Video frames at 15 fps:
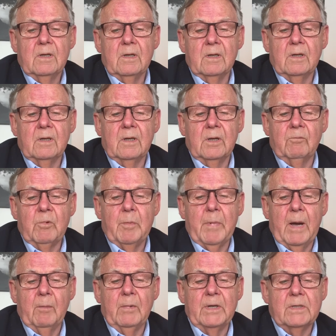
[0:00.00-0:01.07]
Uh, and we
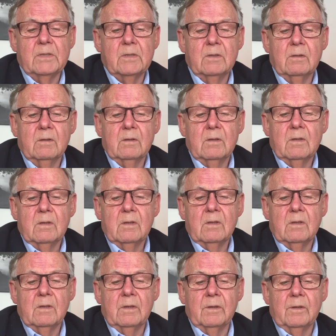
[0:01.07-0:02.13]
published
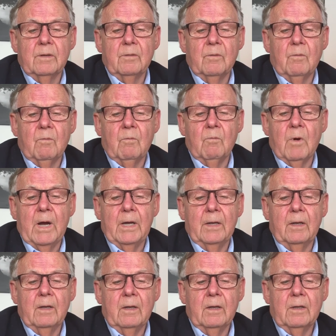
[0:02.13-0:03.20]
uh,
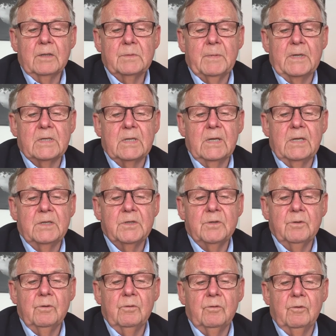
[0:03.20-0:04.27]
one uh, special
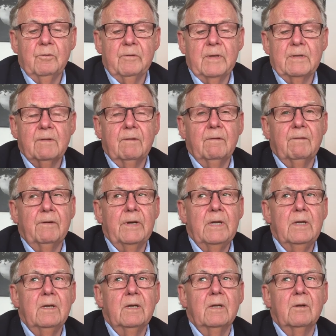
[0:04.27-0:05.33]
issue
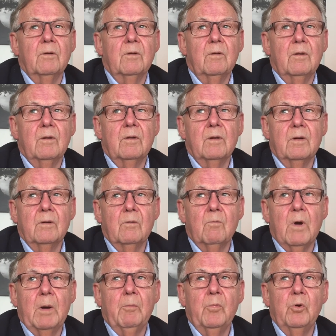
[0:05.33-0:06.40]
2003 and uh,
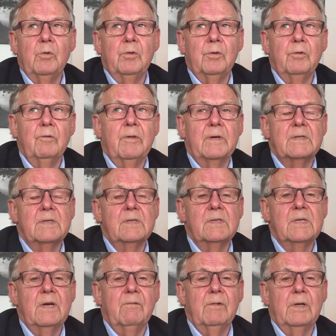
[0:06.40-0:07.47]
one book
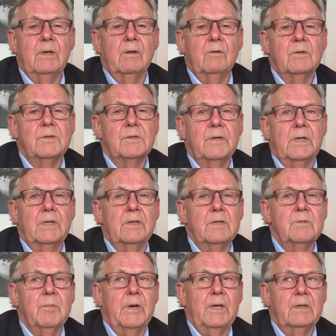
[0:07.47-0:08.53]
2007 on strategy
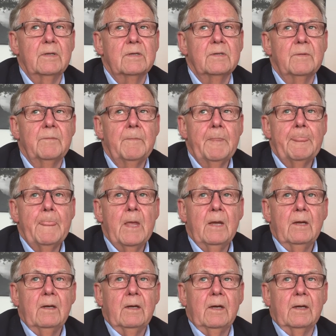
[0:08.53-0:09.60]
as practice.
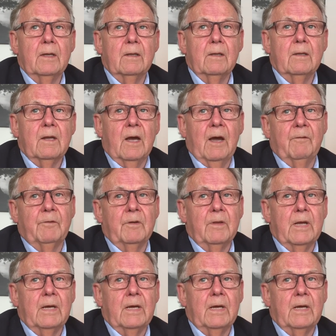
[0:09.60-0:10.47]
And after